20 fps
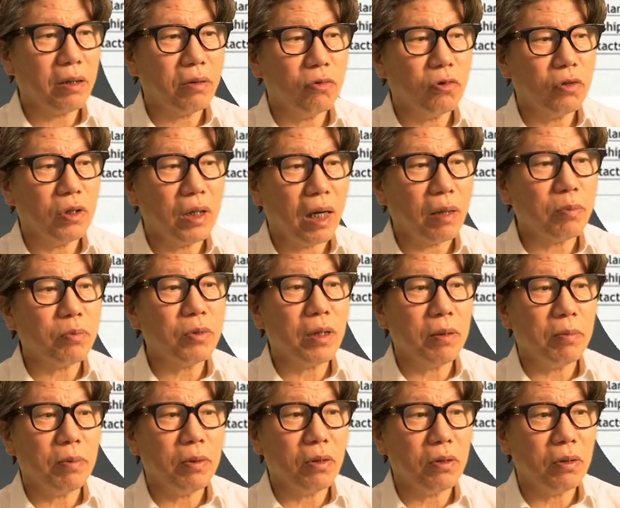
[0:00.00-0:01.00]
dental
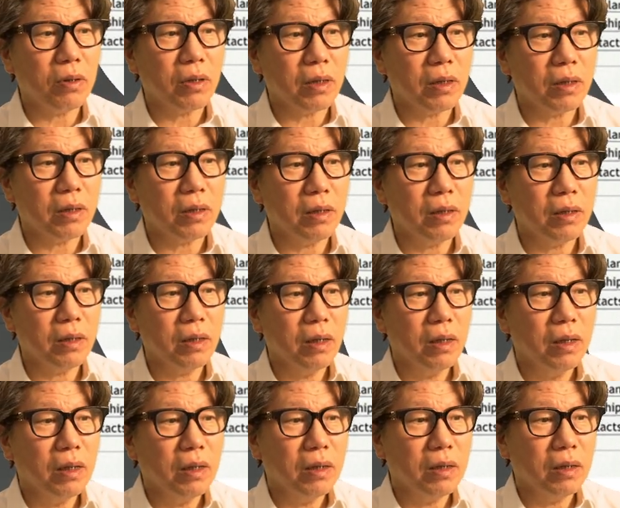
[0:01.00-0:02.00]
schools only continue
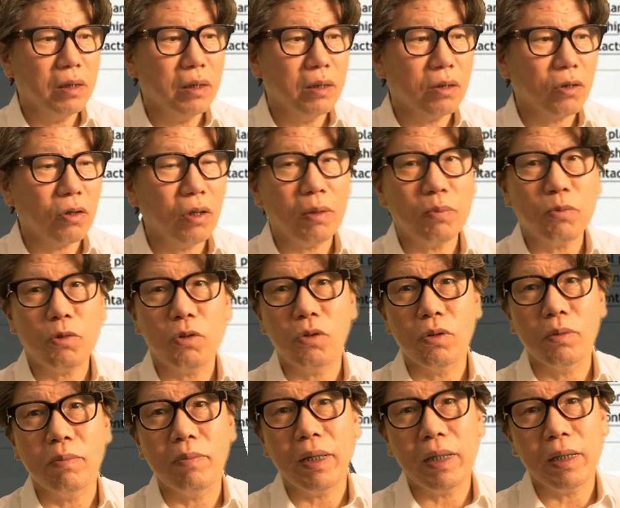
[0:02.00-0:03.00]
discussions on occlusal
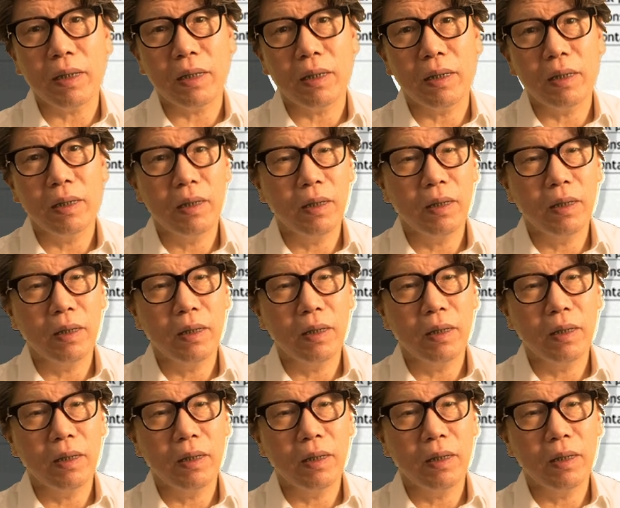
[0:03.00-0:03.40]
adjustment.